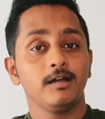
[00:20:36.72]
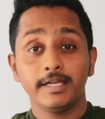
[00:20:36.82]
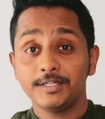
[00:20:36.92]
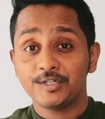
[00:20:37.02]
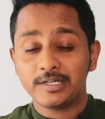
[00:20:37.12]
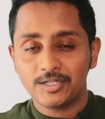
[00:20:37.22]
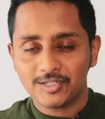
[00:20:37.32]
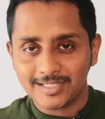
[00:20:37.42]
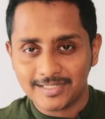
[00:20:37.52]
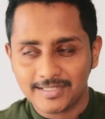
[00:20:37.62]

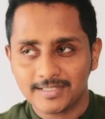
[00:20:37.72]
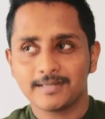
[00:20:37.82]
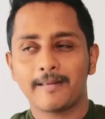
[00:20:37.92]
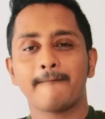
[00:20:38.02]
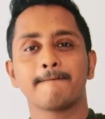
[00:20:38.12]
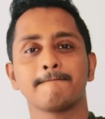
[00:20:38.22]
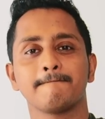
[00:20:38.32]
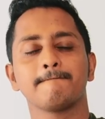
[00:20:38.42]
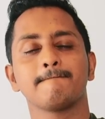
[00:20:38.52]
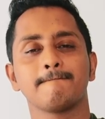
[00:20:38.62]
intelligence,
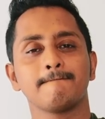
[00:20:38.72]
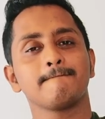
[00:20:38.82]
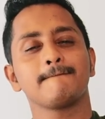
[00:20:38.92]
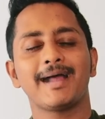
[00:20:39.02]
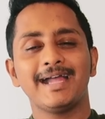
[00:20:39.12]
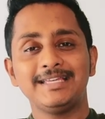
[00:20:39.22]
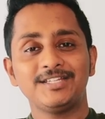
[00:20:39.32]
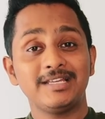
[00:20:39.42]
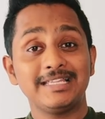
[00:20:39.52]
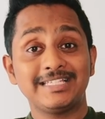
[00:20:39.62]

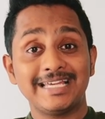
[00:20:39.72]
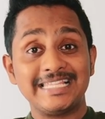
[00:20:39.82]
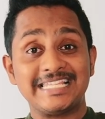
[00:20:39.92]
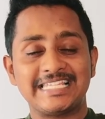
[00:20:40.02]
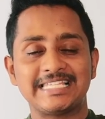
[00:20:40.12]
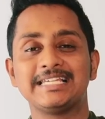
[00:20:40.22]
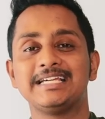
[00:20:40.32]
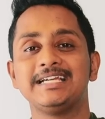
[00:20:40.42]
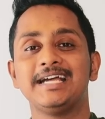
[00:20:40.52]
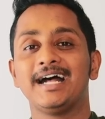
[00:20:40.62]
intelligence,
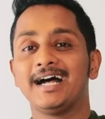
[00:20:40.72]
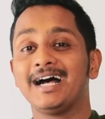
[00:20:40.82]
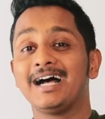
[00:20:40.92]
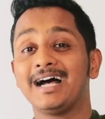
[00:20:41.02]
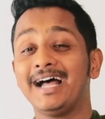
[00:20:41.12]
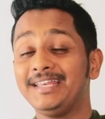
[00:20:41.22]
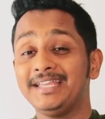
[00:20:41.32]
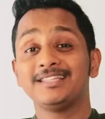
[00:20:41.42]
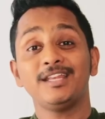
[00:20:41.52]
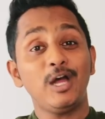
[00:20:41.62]
I
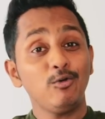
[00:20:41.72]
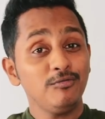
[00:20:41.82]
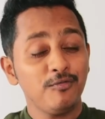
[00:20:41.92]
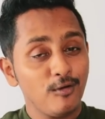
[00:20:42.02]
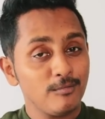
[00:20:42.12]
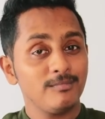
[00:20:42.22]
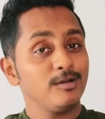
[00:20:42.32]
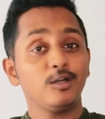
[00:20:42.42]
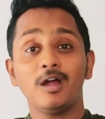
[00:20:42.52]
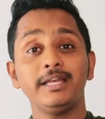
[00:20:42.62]
need the noun form,
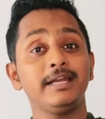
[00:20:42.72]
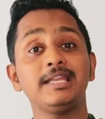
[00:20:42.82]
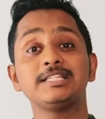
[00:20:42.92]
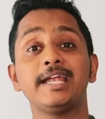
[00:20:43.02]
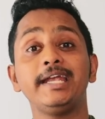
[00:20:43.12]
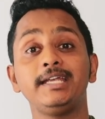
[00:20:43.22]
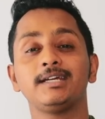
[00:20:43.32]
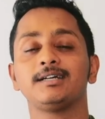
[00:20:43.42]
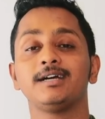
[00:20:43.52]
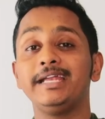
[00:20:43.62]
not intelligent,
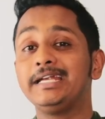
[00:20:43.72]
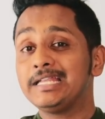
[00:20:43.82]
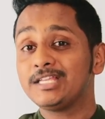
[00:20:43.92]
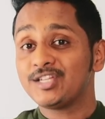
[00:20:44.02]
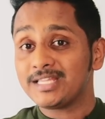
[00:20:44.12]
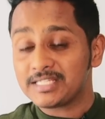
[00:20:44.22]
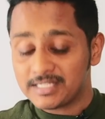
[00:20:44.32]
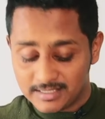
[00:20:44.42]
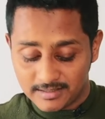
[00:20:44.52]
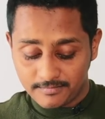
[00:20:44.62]

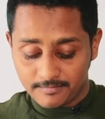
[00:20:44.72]
intelligence.